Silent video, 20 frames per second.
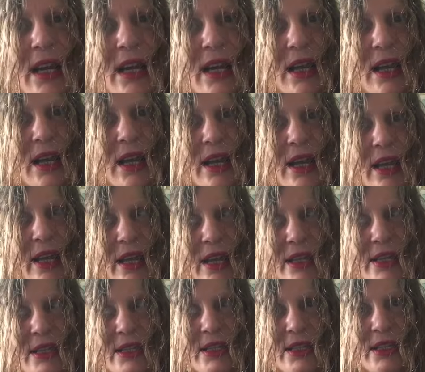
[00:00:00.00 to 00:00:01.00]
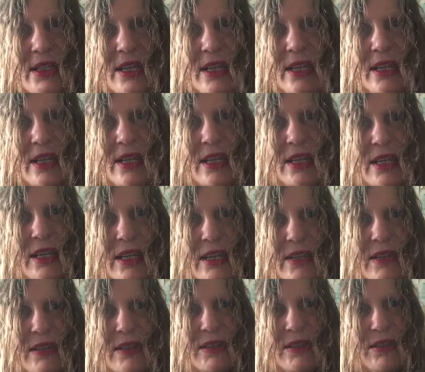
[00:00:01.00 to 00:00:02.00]
And
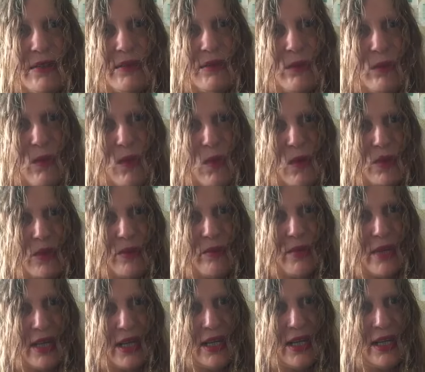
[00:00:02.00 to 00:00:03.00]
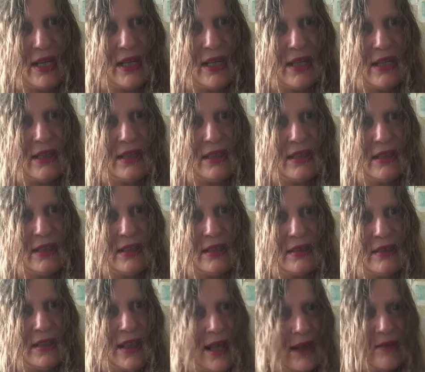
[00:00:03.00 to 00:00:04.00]
he walked me
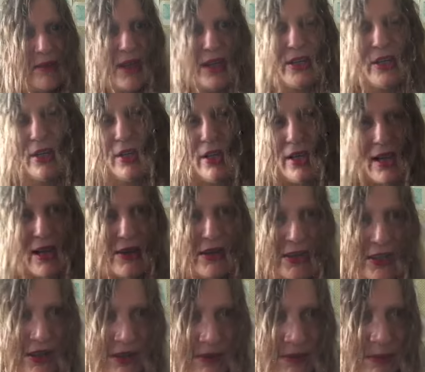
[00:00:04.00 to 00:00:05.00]
I don't know how I got